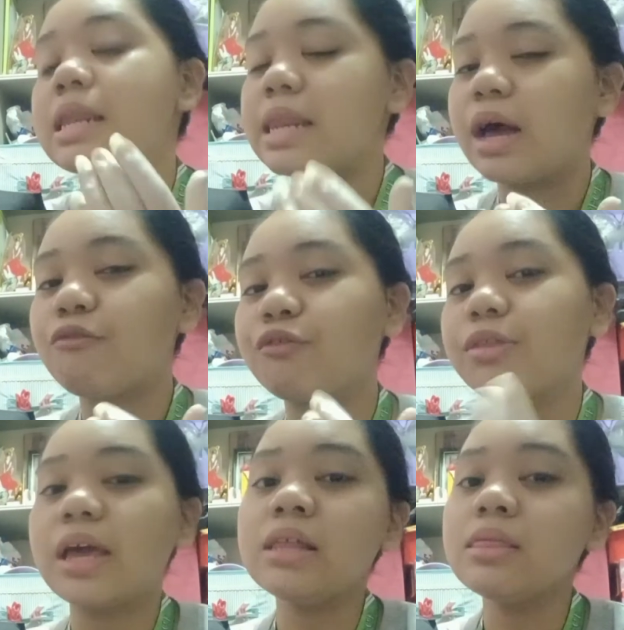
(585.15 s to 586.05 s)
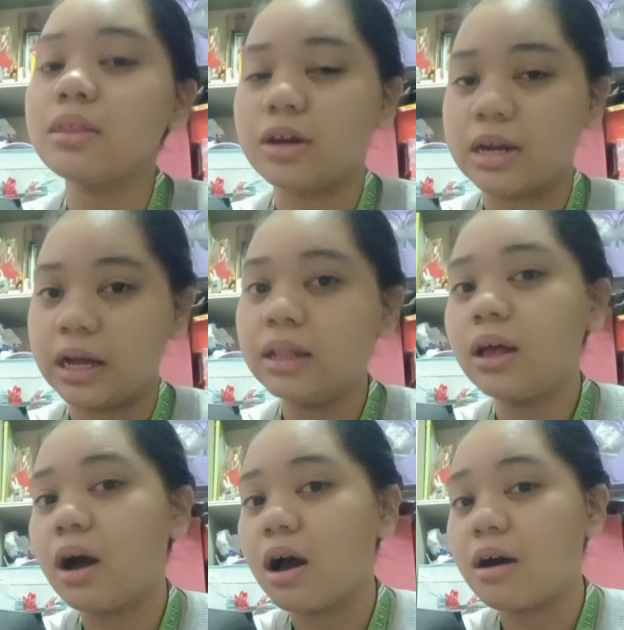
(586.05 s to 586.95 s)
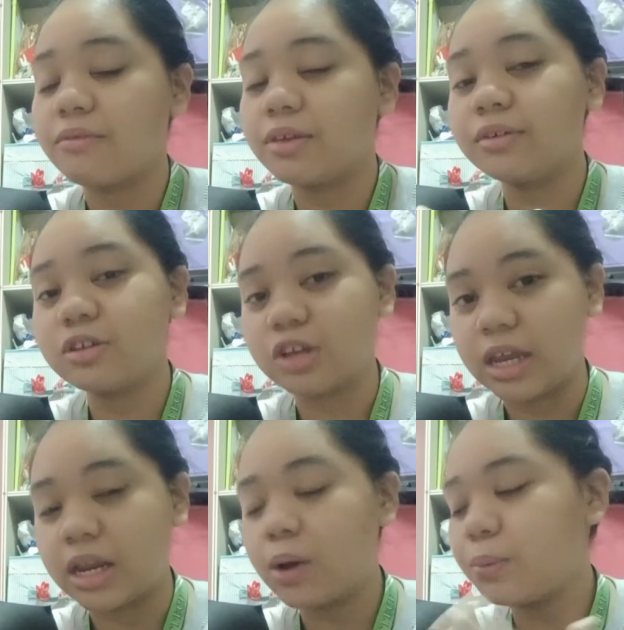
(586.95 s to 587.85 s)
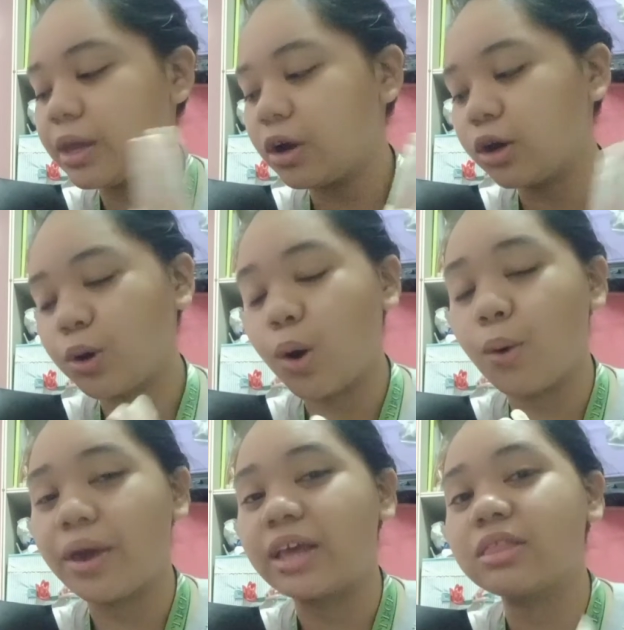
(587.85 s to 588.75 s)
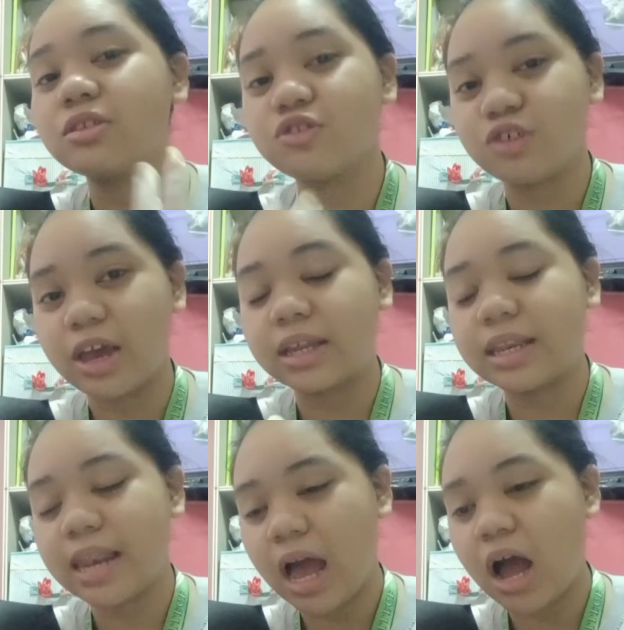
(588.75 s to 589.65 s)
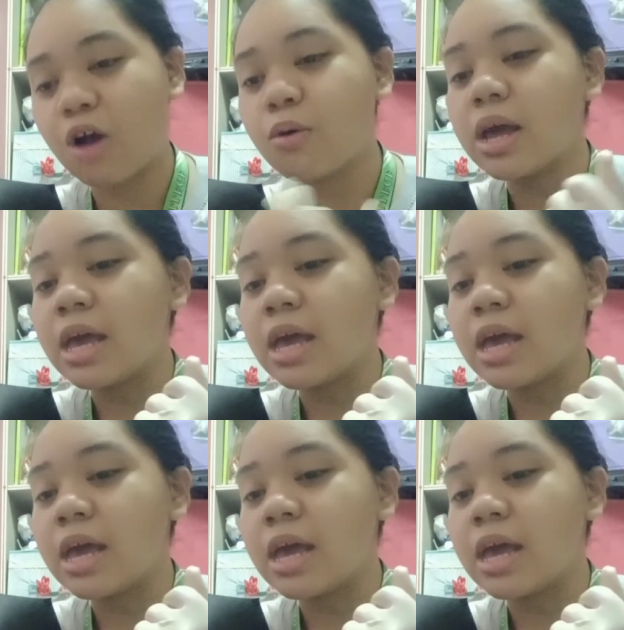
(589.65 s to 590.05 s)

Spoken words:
Now for the internal of the vagina, we are going to check now,